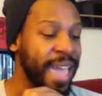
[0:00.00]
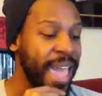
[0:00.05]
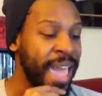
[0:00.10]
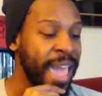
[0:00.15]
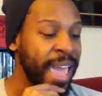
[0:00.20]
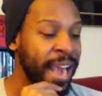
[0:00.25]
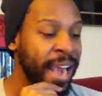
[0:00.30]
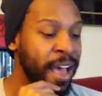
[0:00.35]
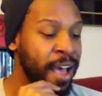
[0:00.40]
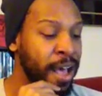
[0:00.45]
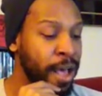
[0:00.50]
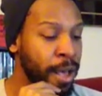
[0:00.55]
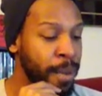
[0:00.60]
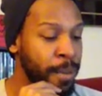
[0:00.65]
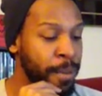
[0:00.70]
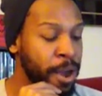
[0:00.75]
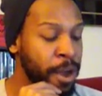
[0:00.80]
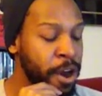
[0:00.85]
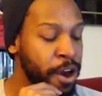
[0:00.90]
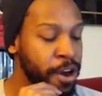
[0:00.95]
And
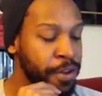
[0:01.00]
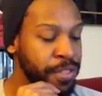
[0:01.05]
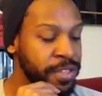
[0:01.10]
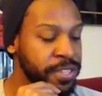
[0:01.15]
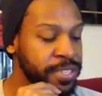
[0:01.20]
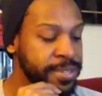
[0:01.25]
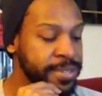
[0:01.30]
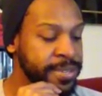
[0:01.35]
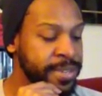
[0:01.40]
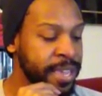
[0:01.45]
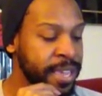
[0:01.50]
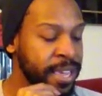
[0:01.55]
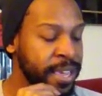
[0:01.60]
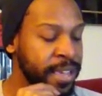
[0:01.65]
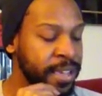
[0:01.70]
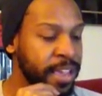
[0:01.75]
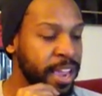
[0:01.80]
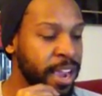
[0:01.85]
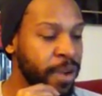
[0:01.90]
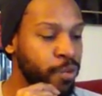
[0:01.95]
I heard this is
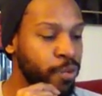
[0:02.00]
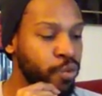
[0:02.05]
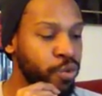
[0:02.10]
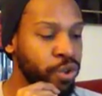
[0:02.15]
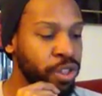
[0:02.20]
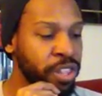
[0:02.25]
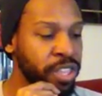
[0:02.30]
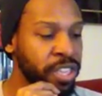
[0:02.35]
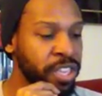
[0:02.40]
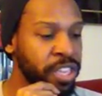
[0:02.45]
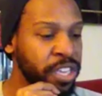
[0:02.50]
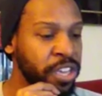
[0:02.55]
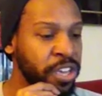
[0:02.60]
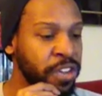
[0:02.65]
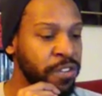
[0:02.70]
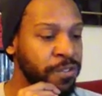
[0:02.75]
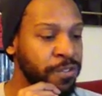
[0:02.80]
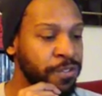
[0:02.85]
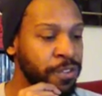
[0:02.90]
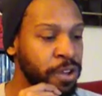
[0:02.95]
a really
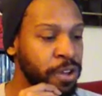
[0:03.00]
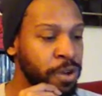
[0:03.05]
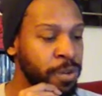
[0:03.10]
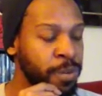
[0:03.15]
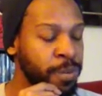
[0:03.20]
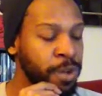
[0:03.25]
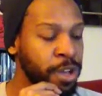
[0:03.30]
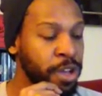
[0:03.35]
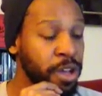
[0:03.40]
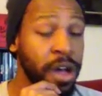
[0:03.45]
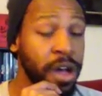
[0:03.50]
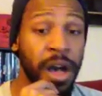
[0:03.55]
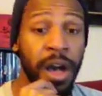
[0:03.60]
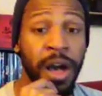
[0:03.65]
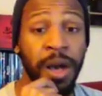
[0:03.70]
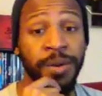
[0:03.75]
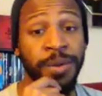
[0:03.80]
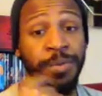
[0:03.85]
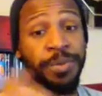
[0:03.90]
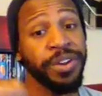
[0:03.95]
good film
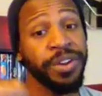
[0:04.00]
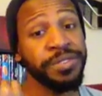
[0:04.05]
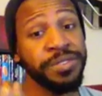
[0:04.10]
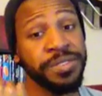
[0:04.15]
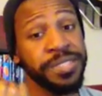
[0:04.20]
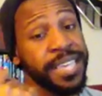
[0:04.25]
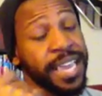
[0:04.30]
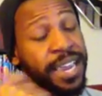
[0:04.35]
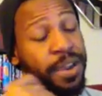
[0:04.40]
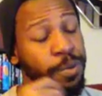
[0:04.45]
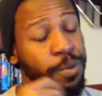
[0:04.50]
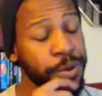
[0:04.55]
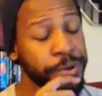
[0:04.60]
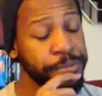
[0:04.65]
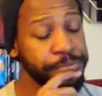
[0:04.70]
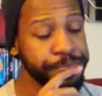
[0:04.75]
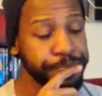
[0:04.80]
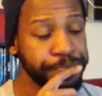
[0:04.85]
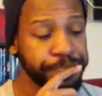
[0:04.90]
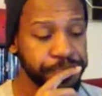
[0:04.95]
compared to the
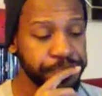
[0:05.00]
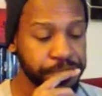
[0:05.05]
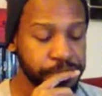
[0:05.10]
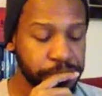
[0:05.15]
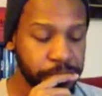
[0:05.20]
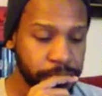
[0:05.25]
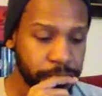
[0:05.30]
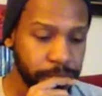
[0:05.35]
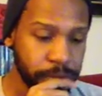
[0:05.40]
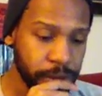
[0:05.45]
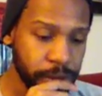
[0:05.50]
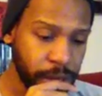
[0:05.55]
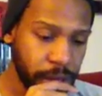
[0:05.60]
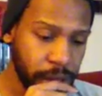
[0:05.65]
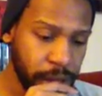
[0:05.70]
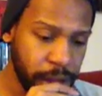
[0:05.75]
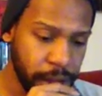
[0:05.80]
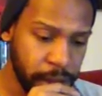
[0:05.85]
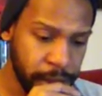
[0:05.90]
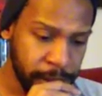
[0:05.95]
second
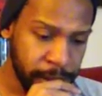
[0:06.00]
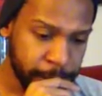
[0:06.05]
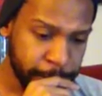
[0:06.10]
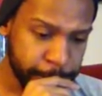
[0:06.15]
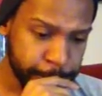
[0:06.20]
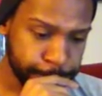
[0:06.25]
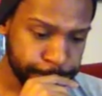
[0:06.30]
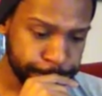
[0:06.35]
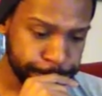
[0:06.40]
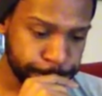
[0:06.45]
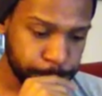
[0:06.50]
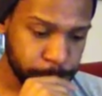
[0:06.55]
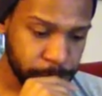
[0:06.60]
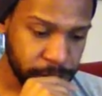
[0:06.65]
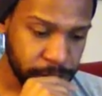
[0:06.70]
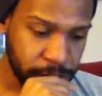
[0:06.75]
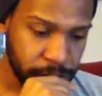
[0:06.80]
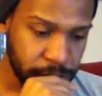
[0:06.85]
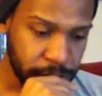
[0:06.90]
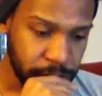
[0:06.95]
one.
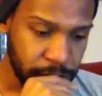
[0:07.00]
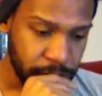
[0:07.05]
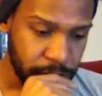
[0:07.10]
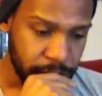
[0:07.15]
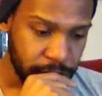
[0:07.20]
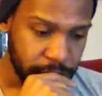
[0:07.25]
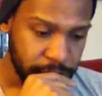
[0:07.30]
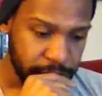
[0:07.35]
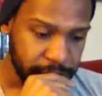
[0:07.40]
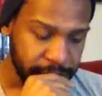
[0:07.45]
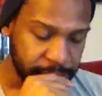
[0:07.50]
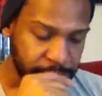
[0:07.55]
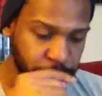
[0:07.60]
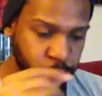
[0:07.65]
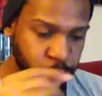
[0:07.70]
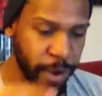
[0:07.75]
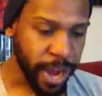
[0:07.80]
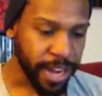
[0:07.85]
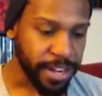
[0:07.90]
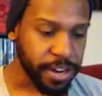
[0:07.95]
The
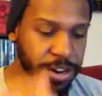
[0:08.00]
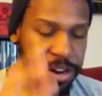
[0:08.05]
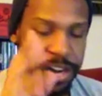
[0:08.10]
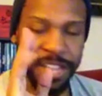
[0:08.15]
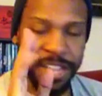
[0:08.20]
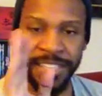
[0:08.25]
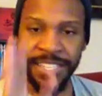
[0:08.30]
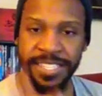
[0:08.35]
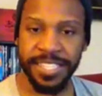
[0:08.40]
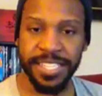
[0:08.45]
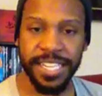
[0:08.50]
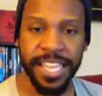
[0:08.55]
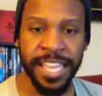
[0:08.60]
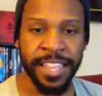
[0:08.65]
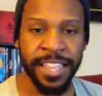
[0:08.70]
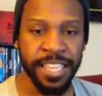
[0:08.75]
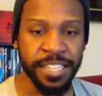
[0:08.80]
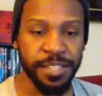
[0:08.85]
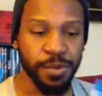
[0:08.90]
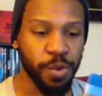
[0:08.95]
director in
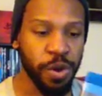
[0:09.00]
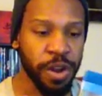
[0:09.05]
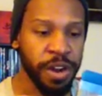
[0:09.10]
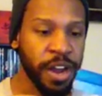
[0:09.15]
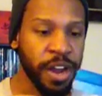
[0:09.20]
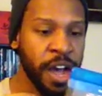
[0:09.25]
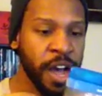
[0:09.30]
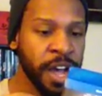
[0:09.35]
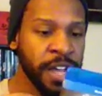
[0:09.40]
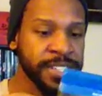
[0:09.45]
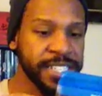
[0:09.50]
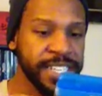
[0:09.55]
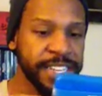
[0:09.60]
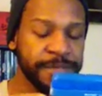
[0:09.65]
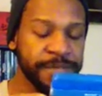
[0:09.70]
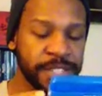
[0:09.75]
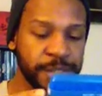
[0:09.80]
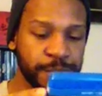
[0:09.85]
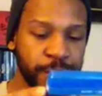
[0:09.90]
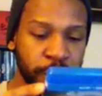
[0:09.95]
this one,
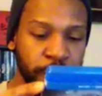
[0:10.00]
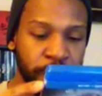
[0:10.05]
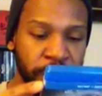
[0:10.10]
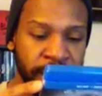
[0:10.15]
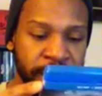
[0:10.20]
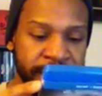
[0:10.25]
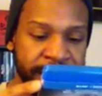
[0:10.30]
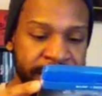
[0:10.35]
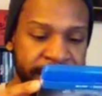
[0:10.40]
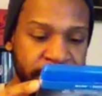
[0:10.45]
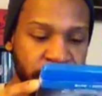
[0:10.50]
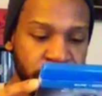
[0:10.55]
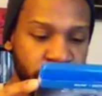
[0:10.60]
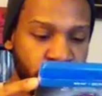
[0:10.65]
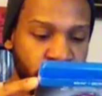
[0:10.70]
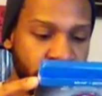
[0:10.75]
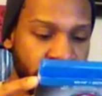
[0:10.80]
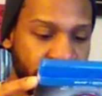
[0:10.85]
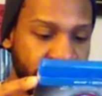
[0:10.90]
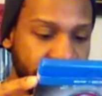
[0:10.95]
Steven Spielberg didn't
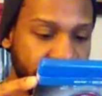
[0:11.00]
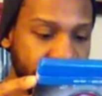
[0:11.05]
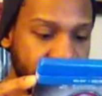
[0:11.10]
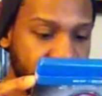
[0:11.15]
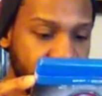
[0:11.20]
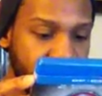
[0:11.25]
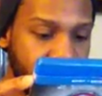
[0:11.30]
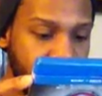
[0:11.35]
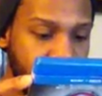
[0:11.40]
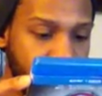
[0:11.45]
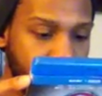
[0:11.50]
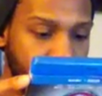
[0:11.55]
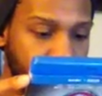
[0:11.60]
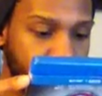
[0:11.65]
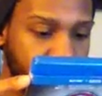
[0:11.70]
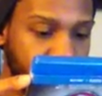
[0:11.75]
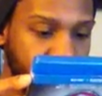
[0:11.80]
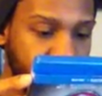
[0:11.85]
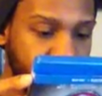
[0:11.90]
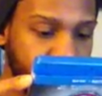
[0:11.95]
direct it,
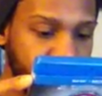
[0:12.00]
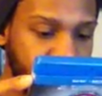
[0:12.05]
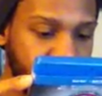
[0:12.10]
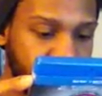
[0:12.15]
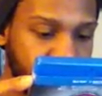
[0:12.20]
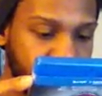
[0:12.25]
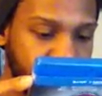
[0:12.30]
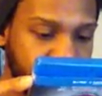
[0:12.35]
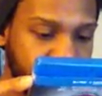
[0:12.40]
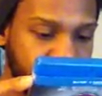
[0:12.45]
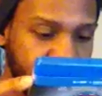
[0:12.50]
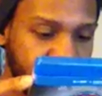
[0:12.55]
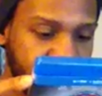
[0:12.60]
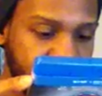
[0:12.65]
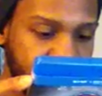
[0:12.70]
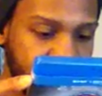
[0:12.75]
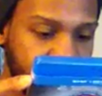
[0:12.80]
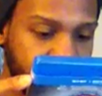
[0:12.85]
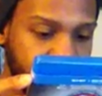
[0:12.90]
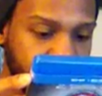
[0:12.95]
but he may have been the
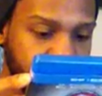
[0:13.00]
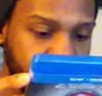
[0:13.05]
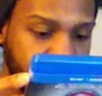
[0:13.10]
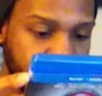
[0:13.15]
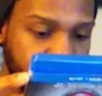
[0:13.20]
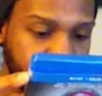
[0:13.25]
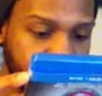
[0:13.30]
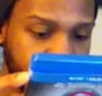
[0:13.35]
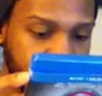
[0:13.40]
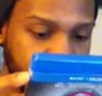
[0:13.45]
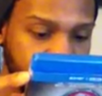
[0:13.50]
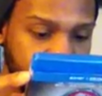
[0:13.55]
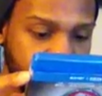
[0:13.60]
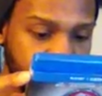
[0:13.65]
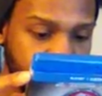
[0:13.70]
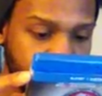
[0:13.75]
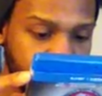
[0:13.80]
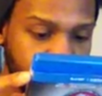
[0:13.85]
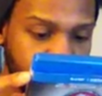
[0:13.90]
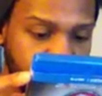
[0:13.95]
executive
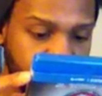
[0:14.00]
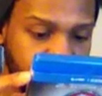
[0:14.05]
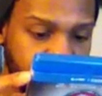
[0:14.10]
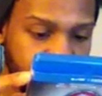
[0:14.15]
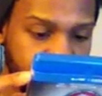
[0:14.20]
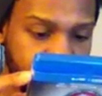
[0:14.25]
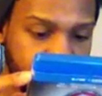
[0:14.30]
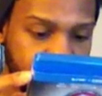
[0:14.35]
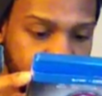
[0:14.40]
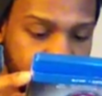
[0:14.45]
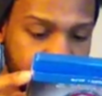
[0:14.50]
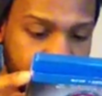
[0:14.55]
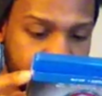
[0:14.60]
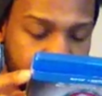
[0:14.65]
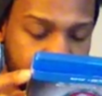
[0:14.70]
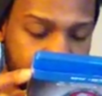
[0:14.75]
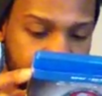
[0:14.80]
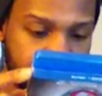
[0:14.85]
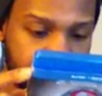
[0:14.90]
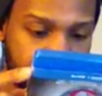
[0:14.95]
producer. Who directed this?